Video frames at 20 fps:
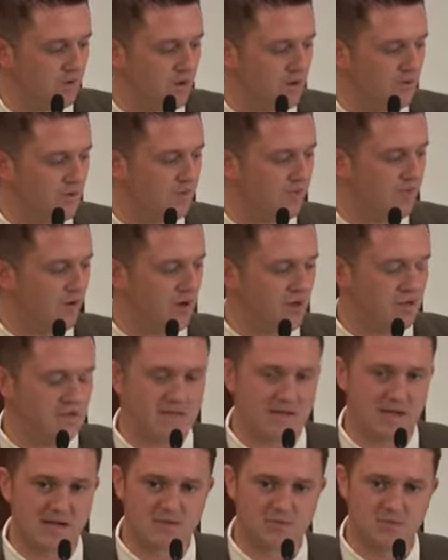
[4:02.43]
I knew the
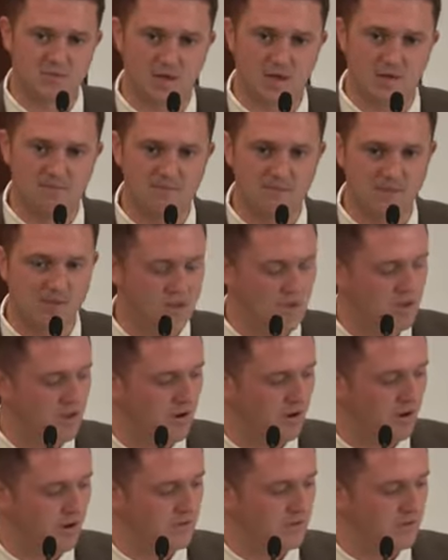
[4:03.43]
violent attacks would come.
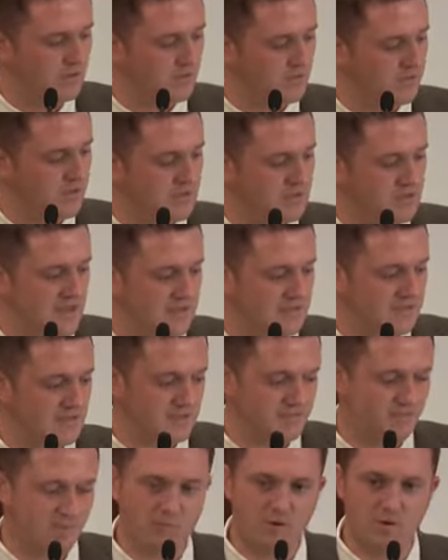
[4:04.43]
I knew the attacks
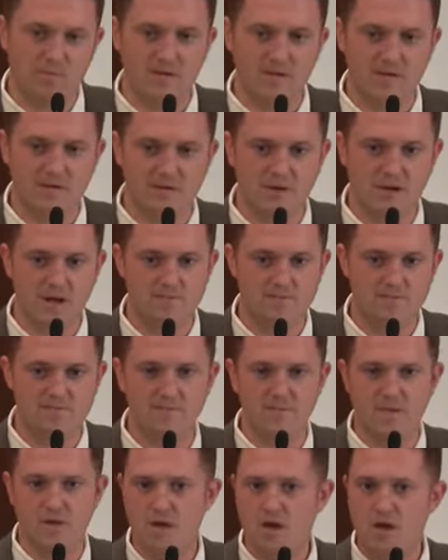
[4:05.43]
against my property would
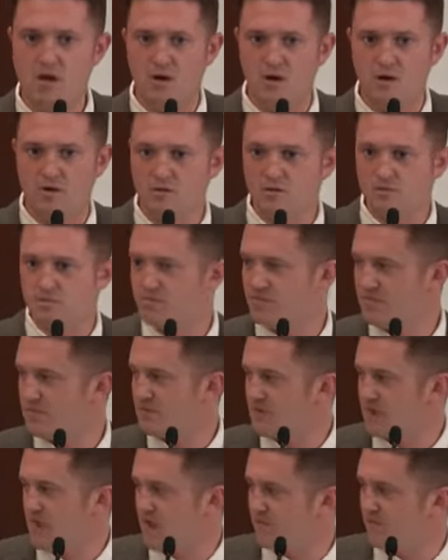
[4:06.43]
come. I knew
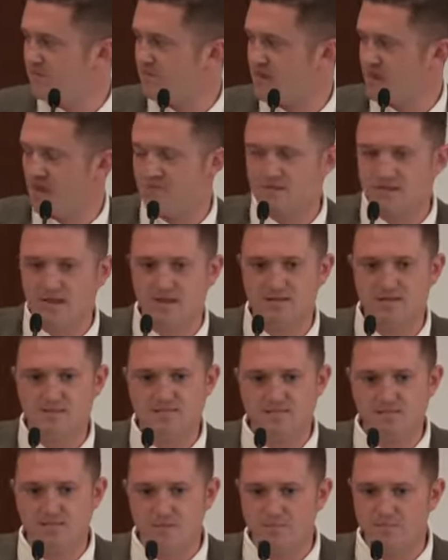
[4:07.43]
Kev's had
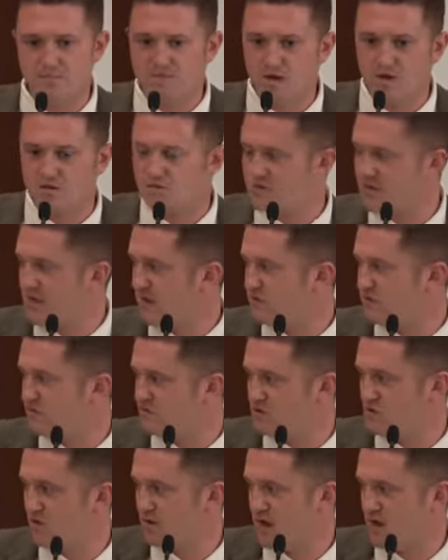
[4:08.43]
them go to his house
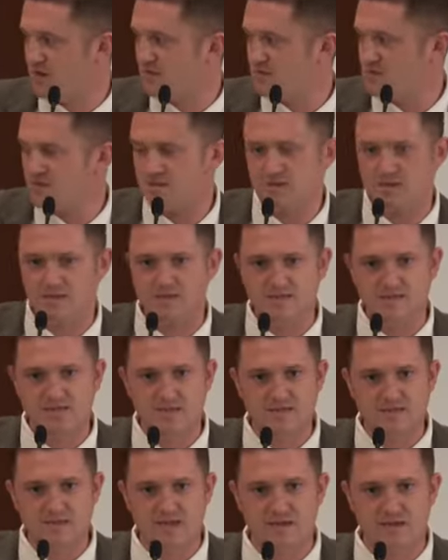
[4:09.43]
with shotguns.
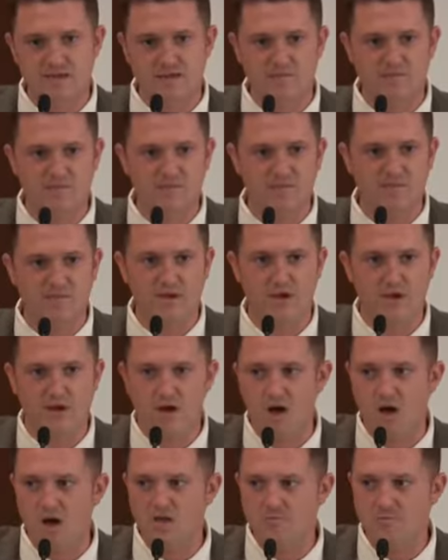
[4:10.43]
He's had, we've had our
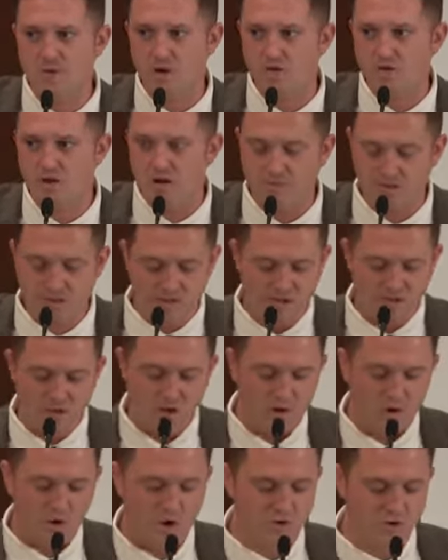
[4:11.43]
cars blown up.
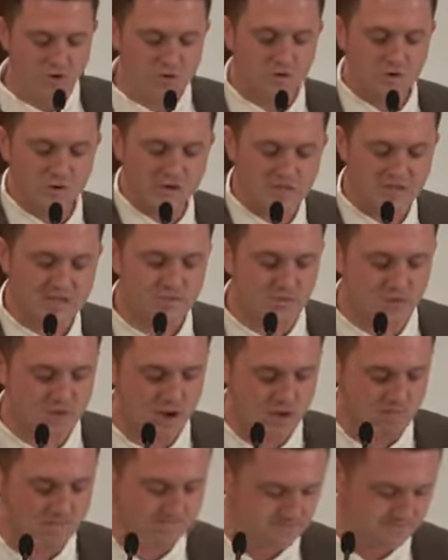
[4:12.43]
I knew all of this would
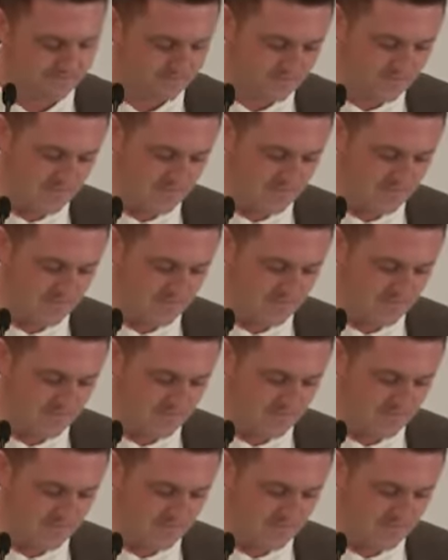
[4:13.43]
come.